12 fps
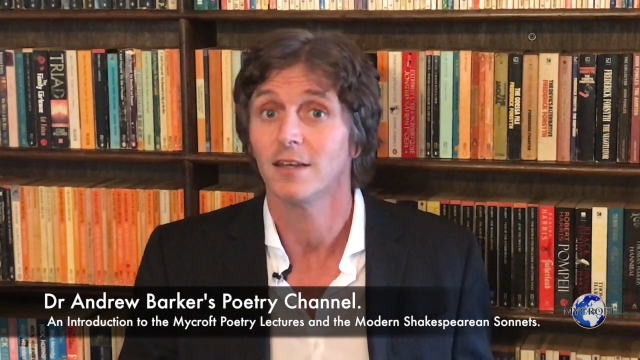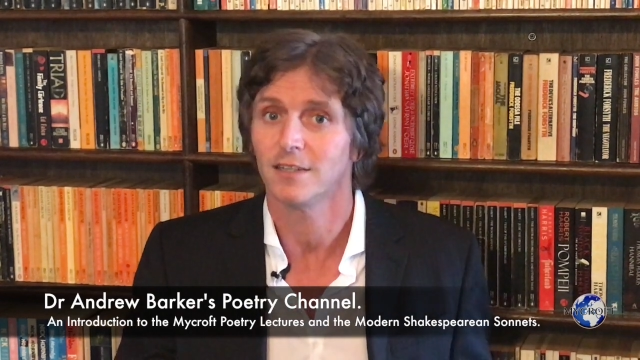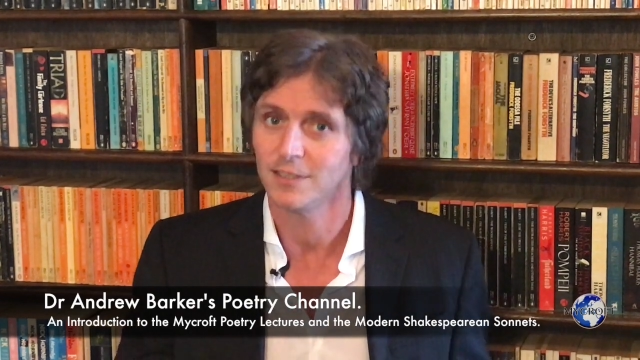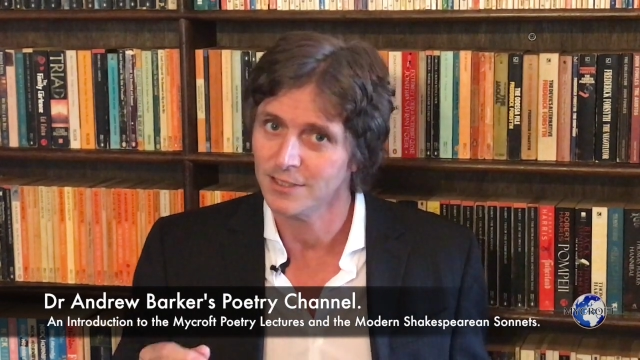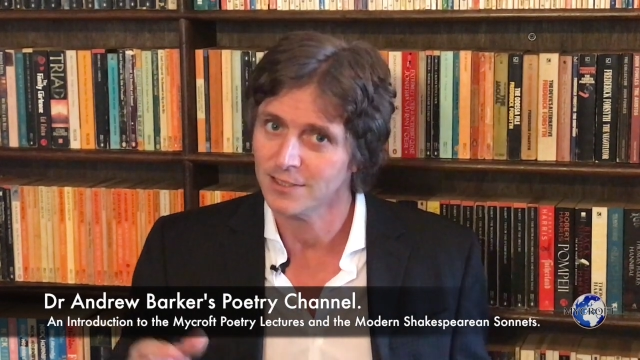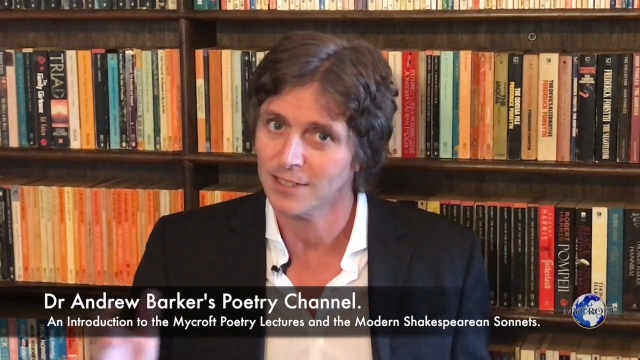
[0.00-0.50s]

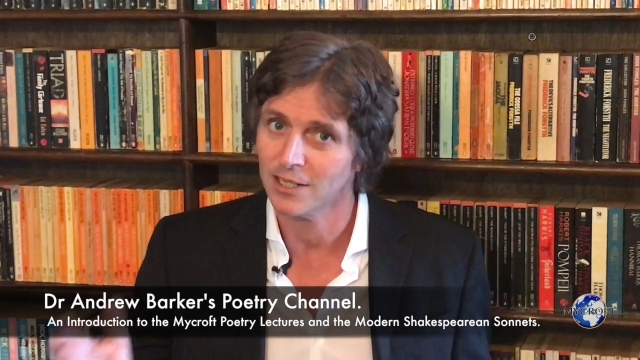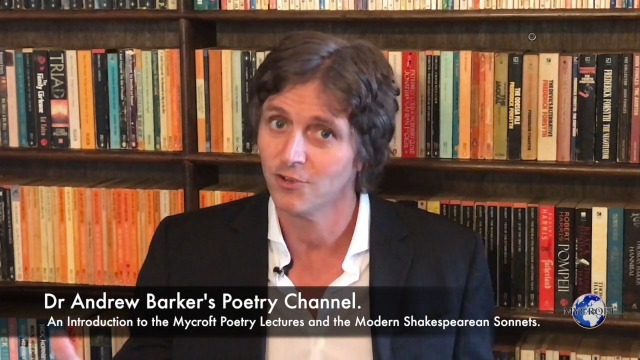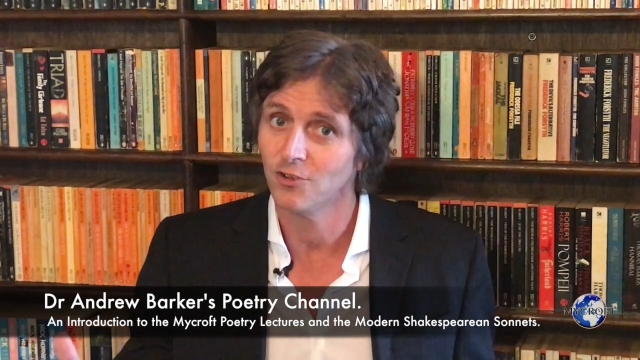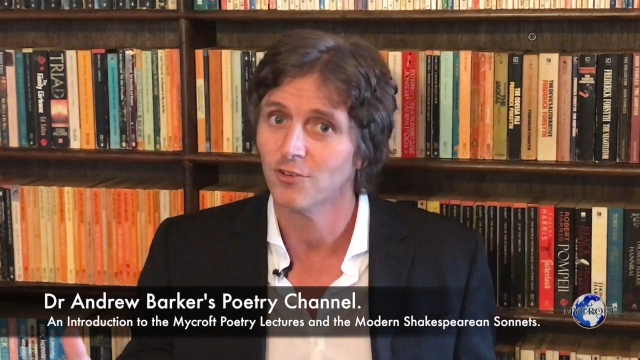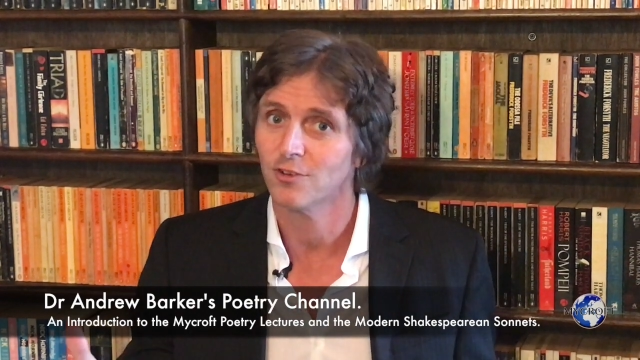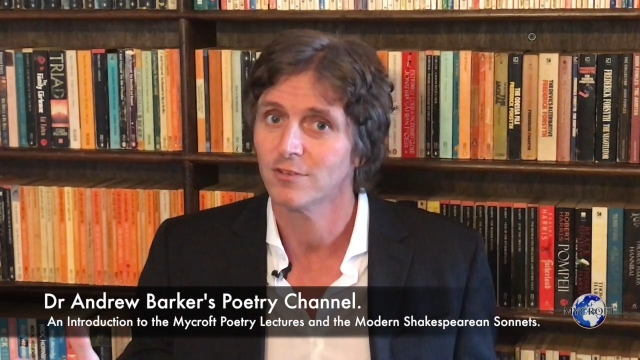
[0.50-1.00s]
in these
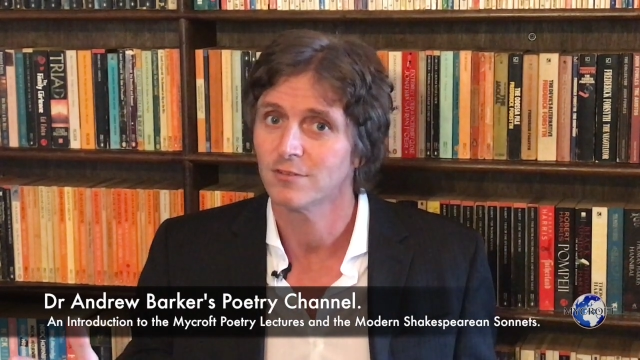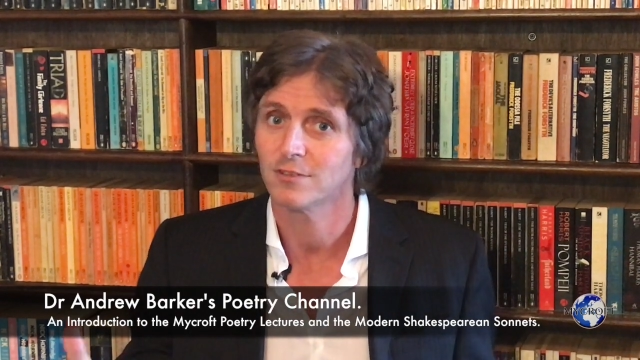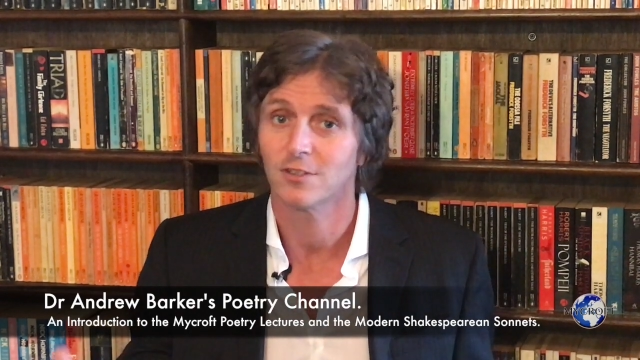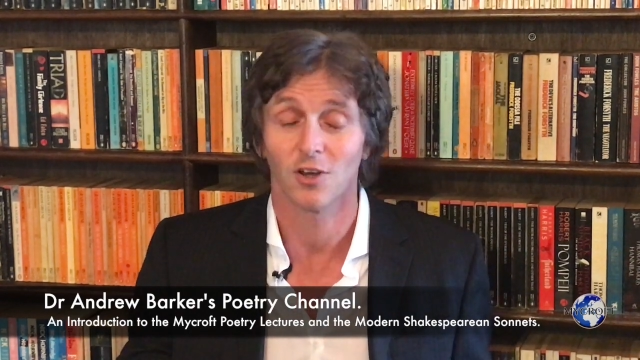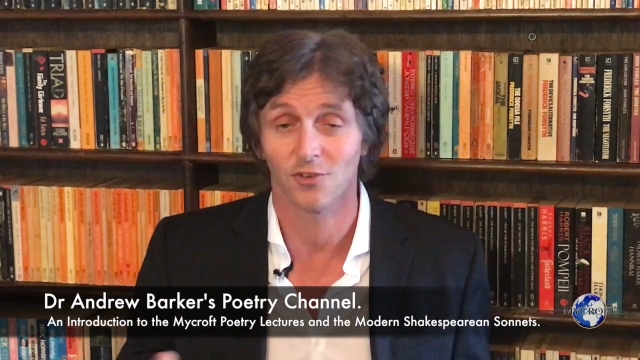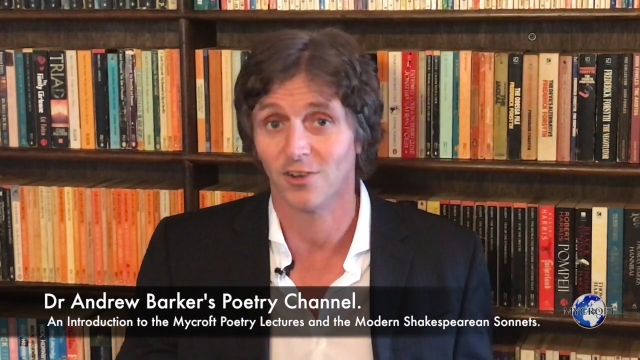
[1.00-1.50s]
lectures,
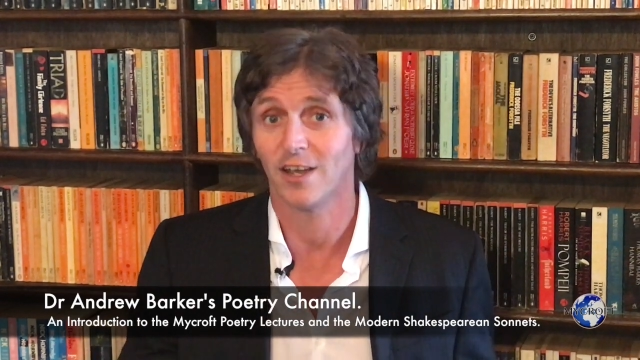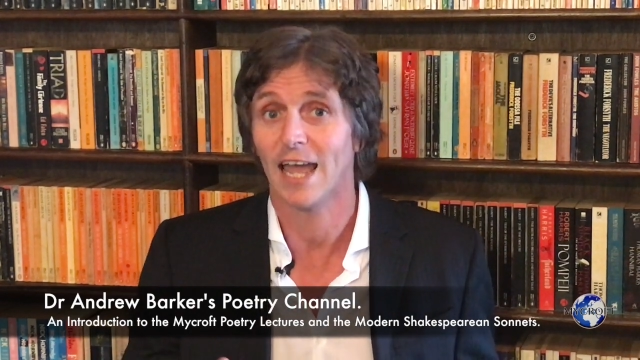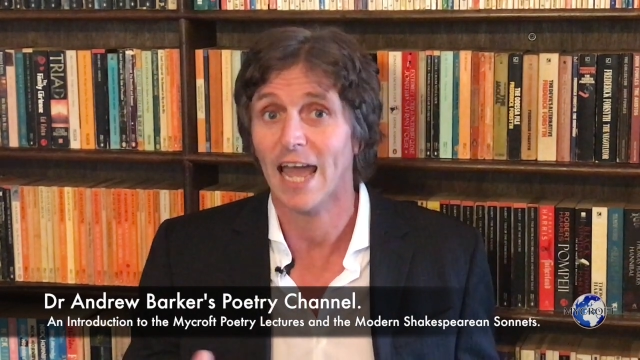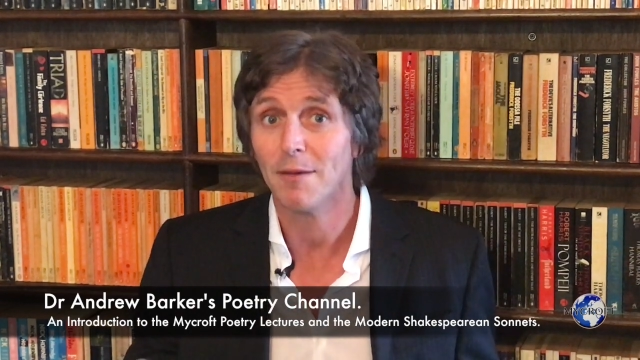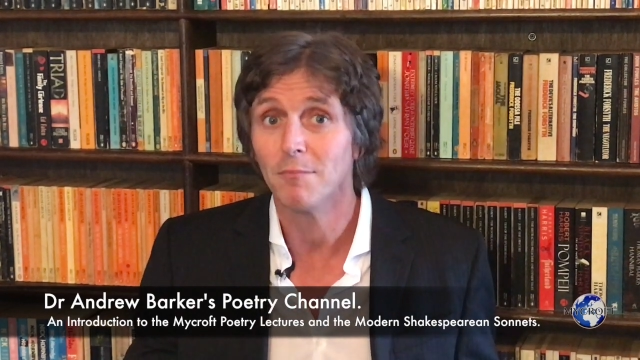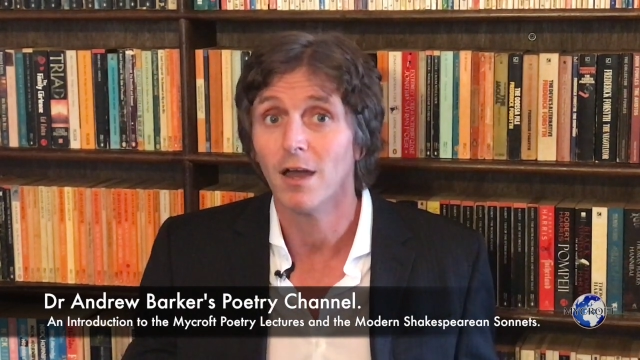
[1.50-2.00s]
because I
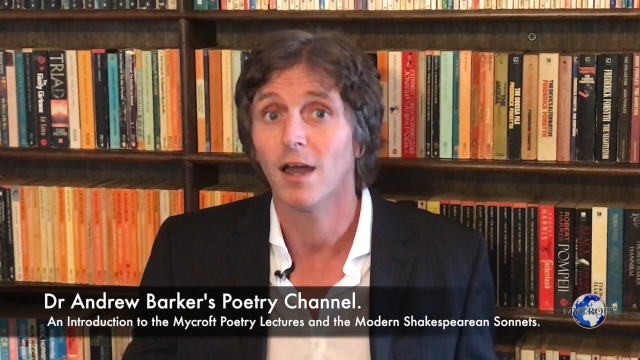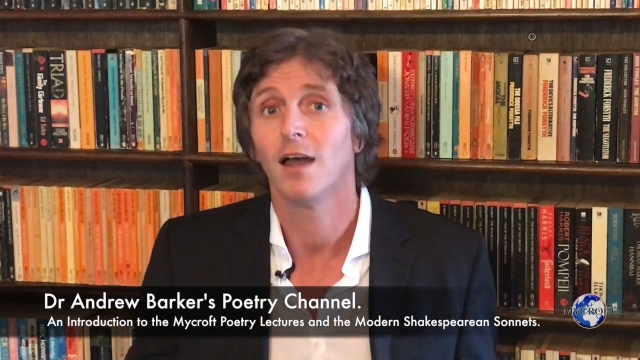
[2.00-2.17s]
am.